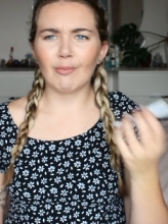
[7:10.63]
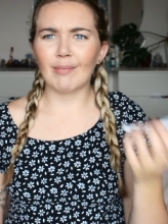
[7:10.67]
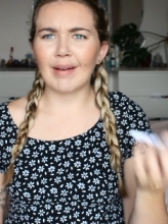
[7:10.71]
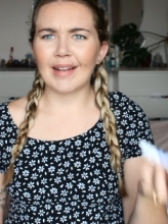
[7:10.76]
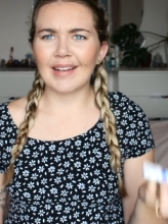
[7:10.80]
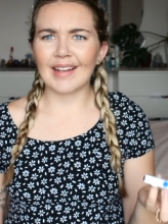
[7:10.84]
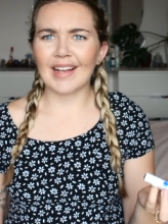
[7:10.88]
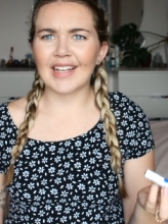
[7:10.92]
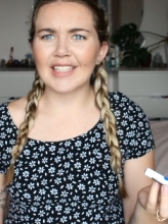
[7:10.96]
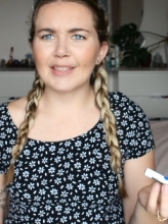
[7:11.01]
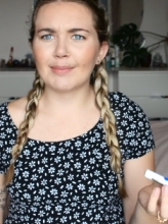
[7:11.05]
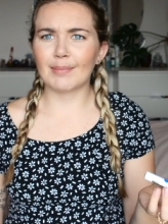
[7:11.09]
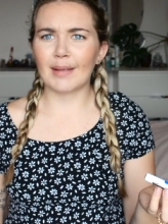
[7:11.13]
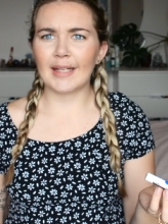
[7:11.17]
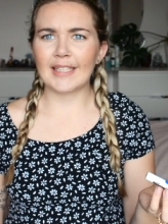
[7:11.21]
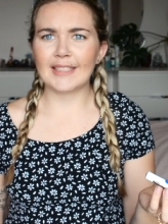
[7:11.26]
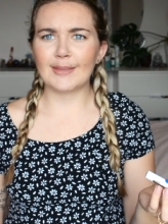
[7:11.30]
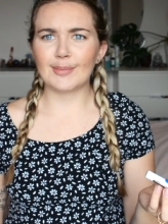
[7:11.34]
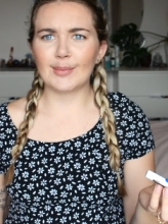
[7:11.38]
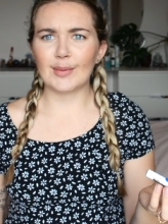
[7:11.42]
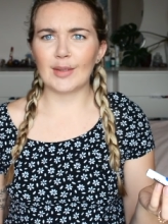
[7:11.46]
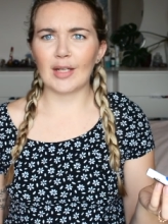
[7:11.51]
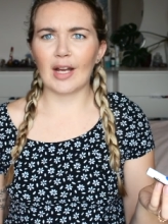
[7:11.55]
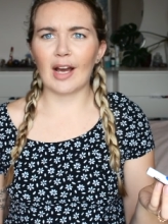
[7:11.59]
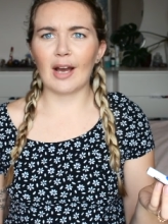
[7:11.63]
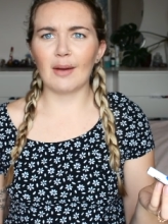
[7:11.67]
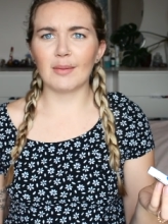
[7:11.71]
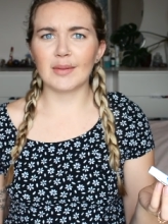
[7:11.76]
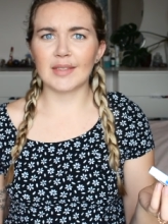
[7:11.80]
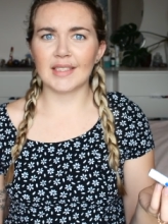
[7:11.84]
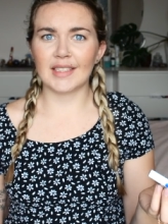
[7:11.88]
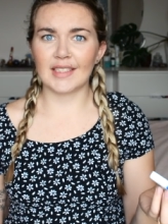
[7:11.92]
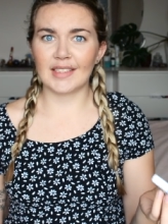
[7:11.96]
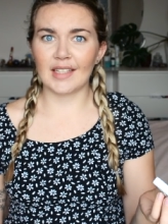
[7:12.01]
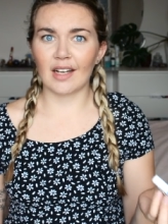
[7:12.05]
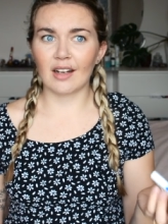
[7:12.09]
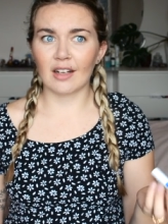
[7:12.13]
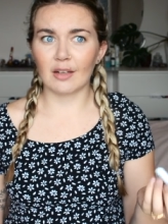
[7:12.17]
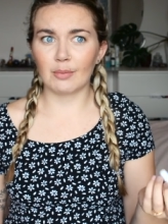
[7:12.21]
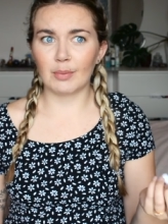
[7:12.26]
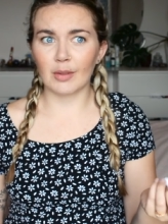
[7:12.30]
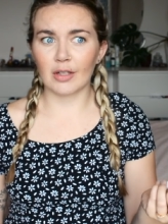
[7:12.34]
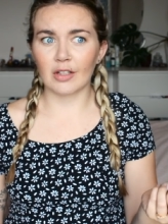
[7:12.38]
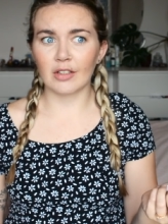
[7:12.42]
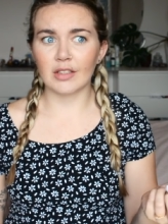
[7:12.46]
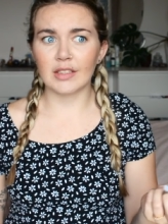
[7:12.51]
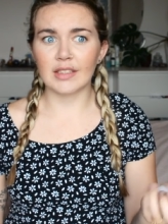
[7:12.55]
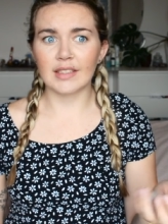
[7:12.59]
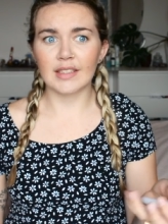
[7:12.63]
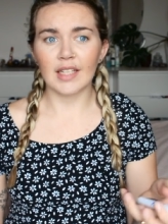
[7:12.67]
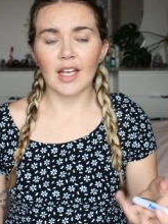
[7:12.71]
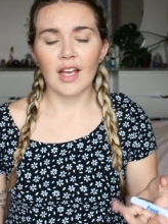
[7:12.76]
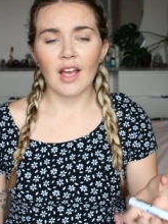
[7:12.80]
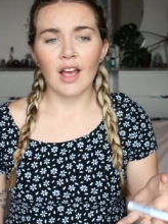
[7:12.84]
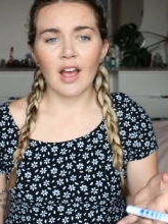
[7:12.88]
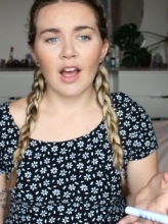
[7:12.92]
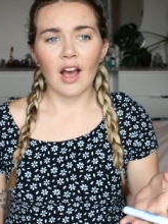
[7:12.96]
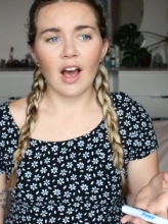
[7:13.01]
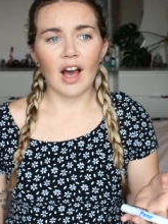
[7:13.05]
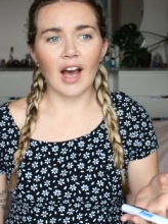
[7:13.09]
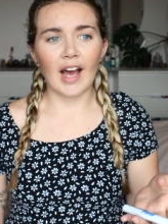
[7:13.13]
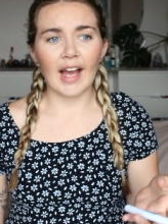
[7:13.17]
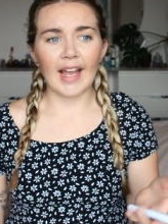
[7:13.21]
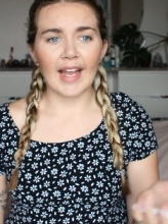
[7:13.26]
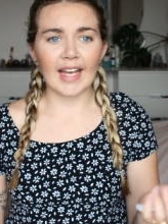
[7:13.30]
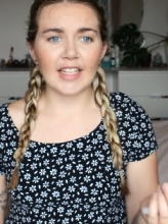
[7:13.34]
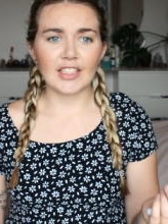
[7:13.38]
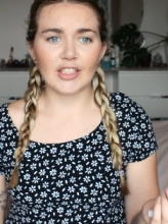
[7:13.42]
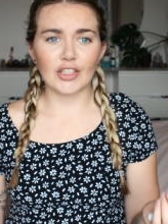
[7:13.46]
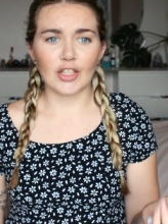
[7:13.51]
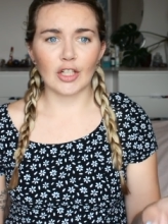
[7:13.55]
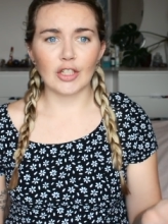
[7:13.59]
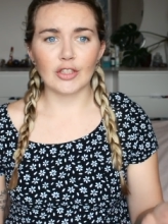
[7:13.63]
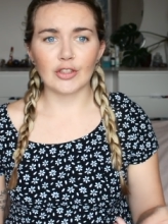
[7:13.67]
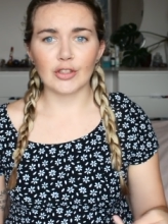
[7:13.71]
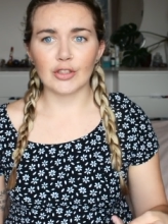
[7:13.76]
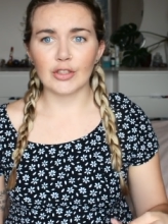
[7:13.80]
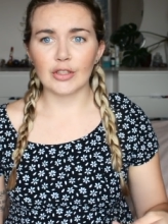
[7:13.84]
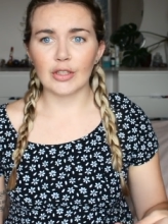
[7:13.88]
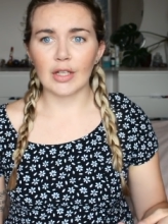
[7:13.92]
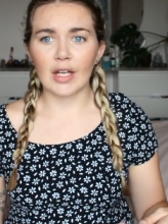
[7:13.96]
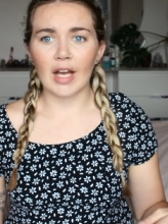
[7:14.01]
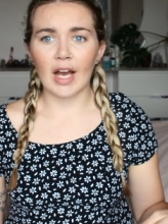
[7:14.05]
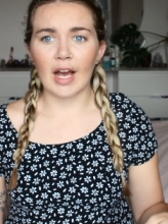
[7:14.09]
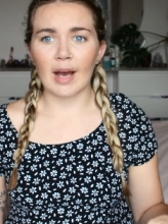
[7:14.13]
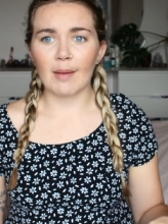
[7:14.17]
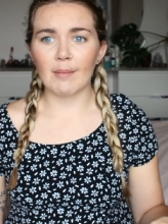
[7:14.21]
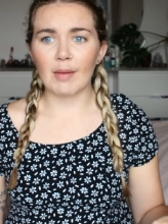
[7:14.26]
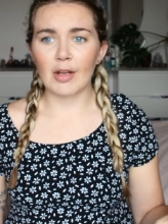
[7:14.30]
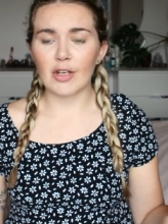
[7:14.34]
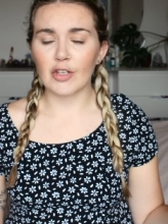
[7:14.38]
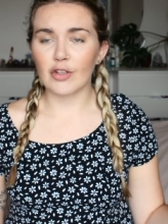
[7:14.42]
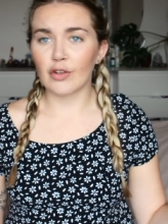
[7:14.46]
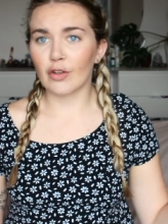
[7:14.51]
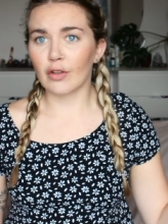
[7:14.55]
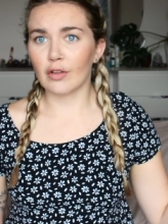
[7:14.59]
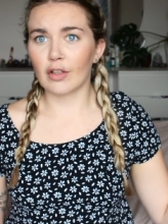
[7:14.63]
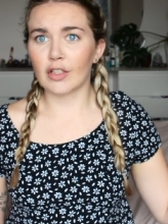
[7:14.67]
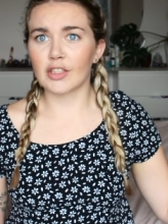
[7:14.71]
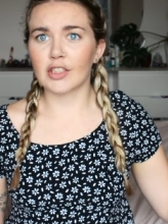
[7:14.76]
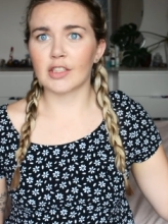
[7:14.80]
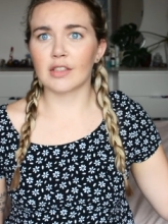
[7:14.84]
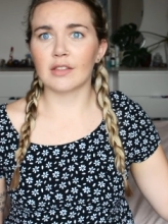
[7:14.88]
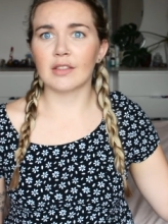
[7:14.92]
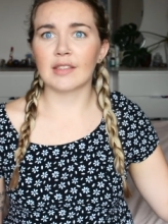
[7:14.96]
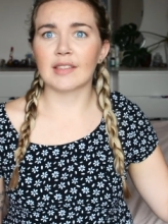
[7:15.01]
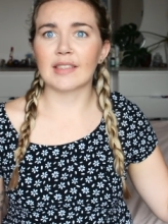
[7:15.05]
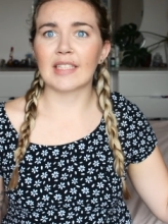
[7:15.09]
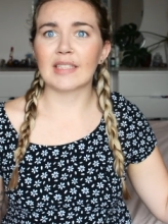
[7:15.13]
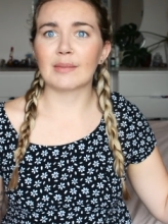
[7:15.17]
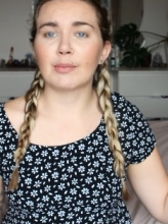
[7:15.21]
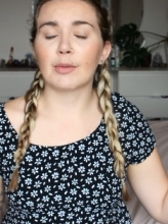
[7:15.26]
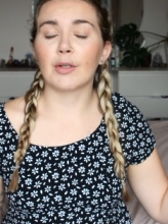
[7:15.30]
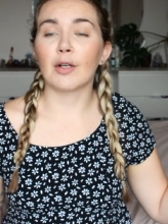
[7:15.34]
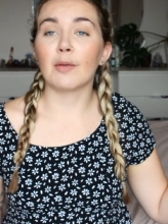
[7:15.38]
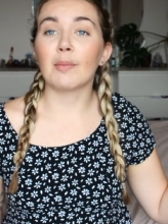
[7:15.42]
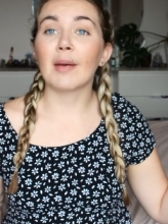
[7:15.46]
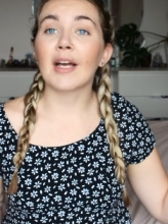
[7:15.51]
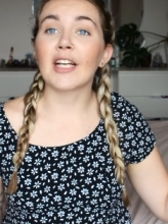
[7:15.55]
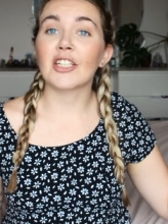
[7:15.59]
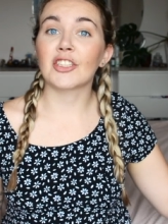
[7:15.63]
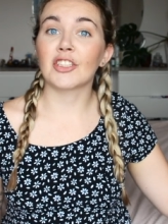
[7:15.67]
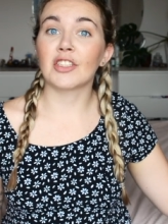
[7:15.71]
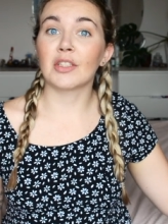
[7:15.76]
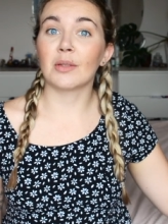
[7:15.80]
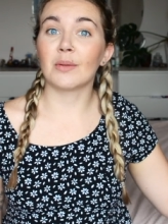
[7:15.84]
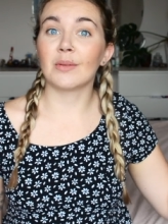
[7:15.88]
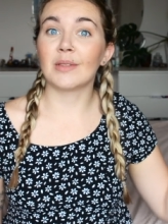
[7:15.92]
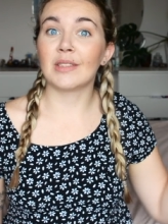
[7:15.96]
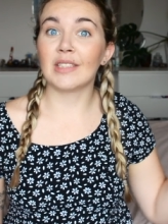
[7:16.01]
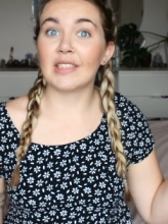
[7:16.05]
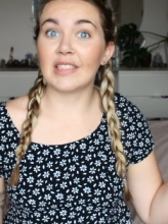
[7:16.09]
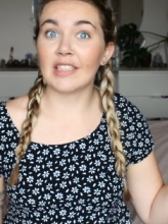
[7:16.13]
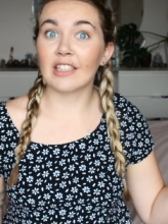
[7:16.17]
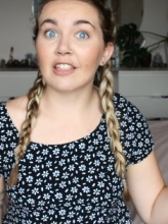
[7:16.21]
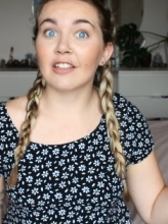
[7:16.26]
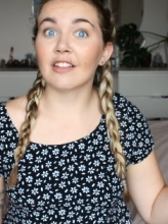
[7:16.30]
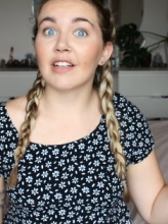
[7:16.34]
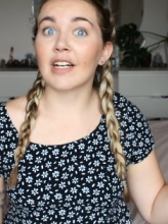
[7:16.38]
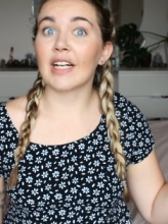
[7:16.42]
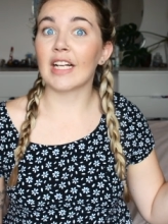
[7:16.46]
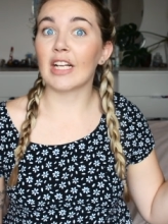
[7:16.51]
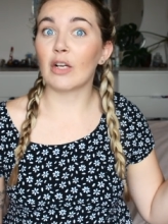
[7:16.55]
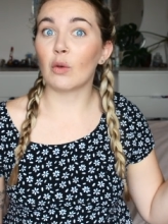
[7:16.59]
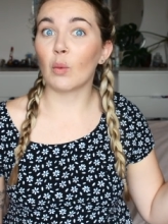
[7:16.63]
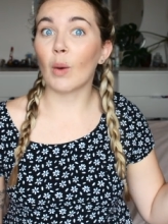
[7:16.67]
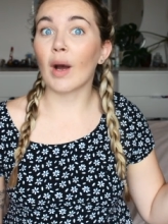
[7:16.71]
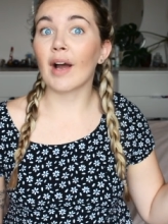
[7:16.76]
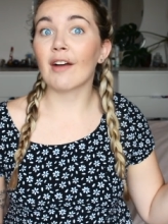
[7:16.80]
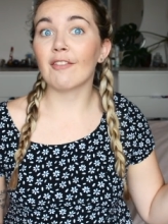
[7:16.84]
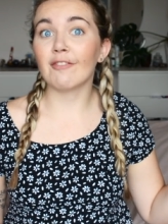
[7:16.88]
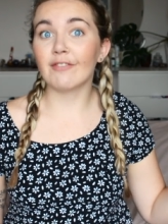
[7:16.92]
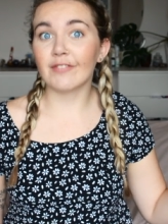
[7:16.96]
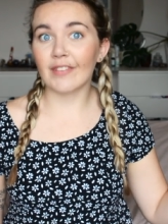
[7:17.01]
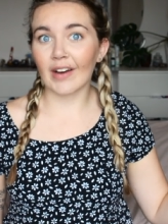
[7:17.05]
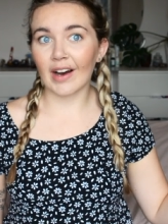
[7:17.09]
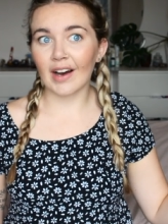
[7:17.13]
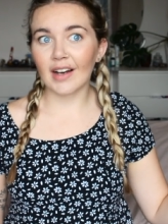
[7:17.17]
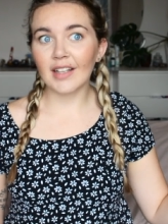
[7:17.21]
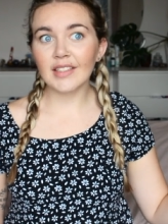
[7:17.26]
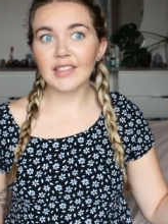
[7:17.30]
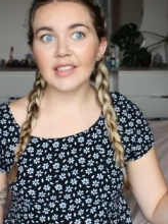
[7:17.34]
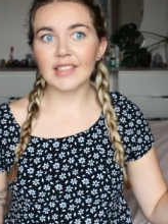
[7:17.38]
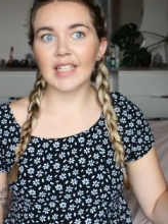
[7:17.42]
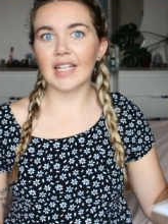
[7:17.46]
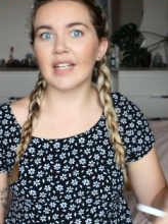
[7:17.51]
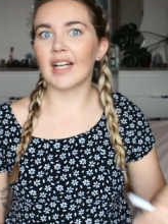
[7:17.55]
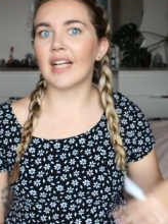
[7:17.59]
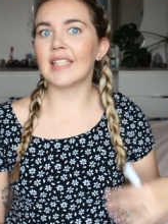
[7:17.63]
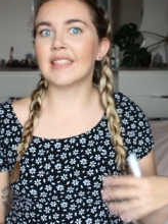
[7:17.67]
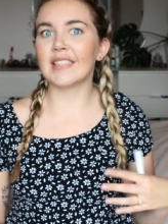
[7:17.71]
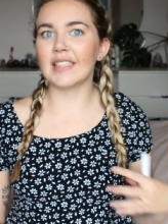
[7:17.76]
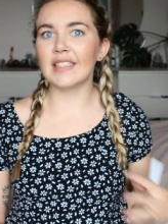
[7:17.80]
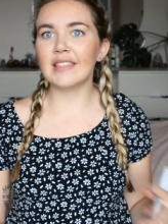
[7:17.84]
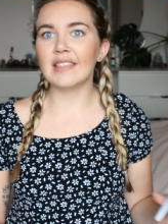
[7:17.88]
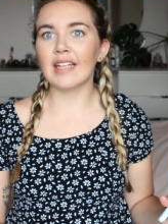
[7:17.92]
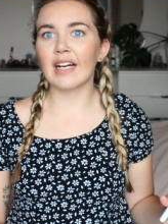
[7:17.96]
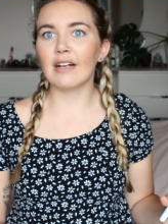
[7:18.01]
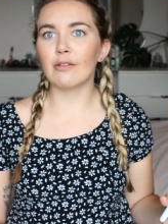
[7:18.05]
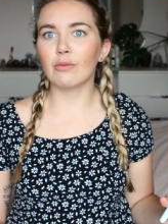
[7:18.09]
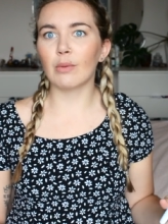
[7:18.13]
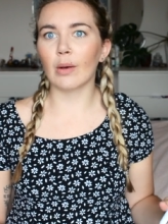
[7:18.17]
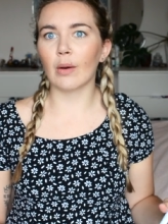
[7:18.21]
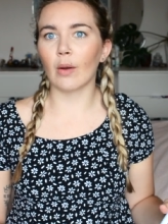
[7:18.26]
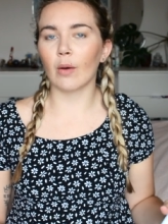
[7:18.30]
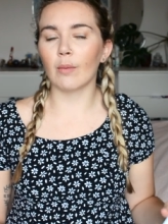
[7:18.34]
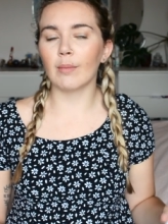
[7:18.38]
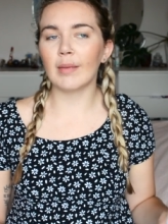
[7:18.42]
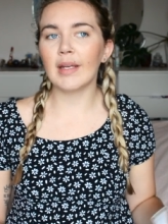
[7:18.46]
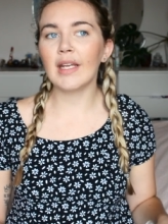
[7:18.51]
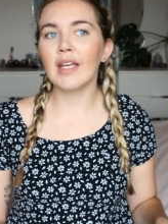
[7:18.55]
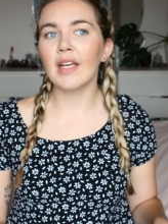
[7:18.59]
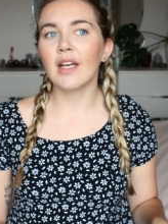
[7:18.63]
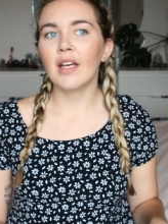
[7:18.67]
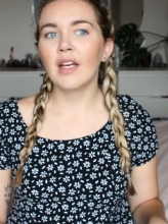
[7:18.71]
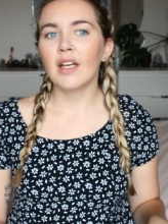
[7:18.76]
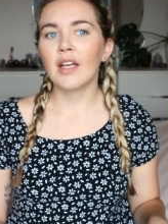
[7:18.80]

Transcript: My last placement I was stuck because I had to go do um, a neurological assessment on a patient that was deteriorating quite fast and I didn't have one on me